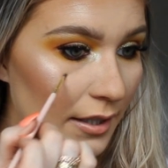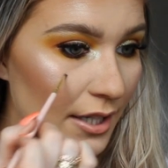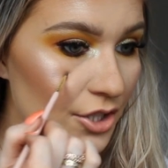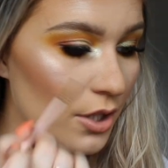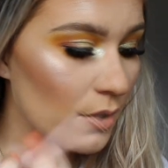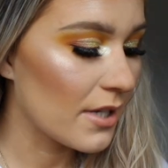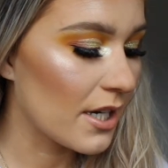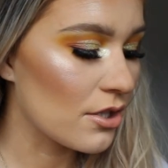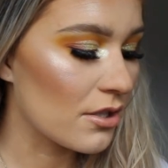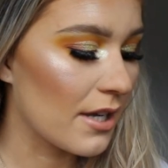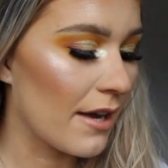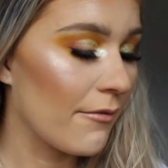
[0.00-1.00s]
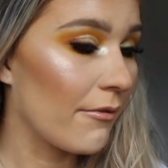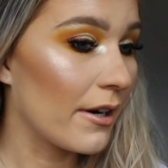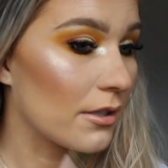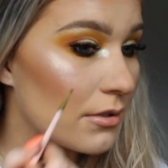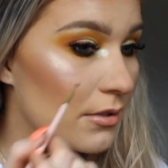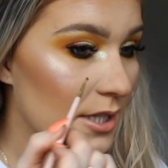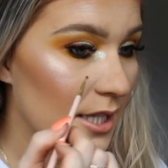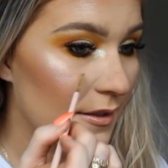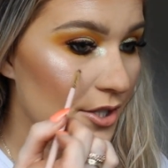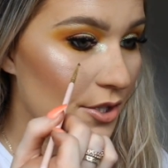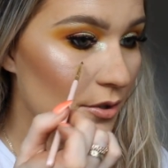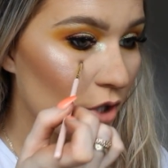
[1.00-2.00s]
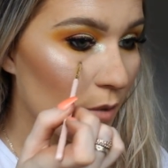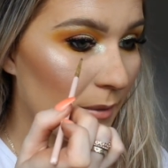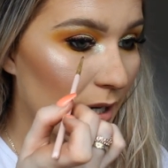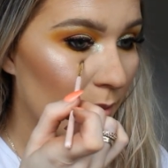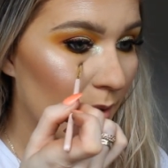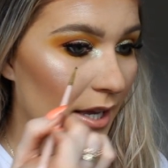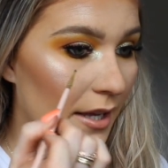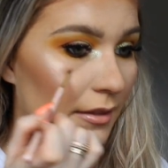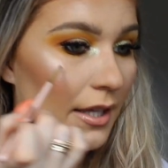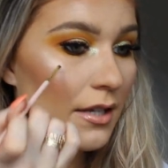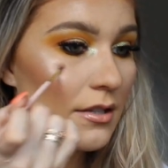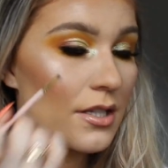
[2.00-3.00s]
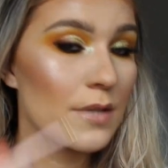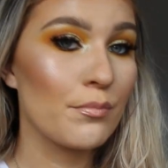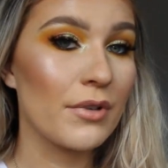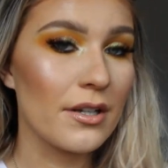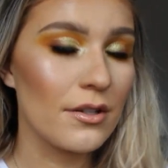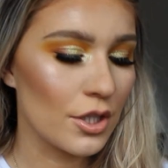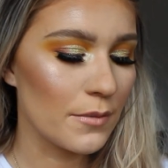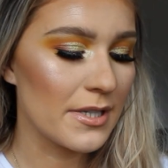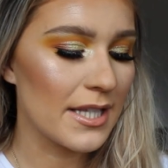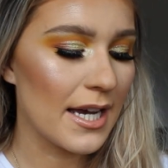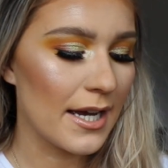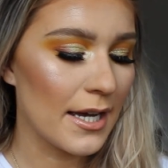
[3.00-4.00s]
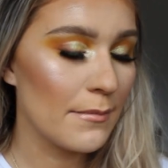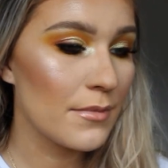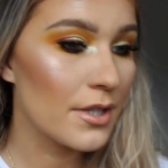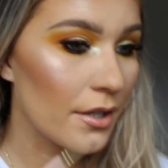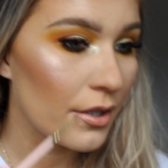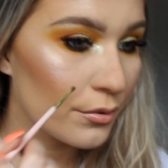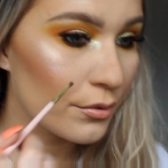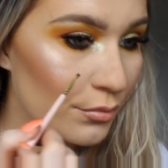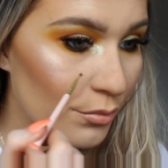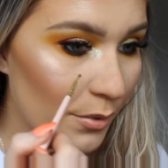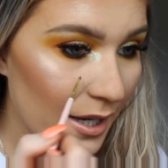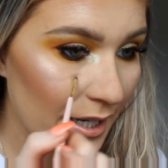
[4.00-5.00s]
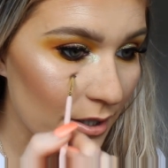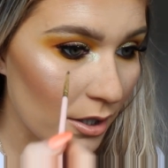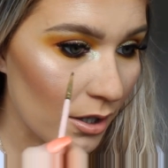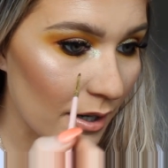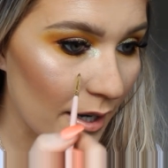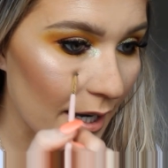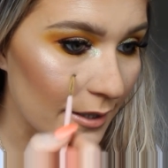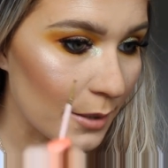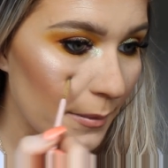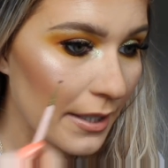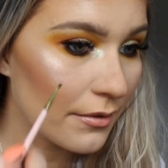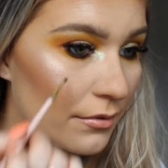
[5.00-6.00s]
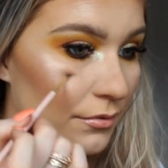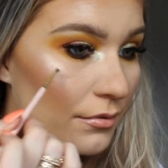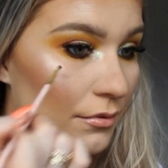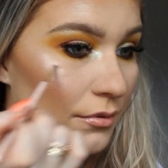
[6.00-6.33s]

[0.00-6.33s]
And I do naturally have freckles and they do come out in like spring, summertime, so why not add them in?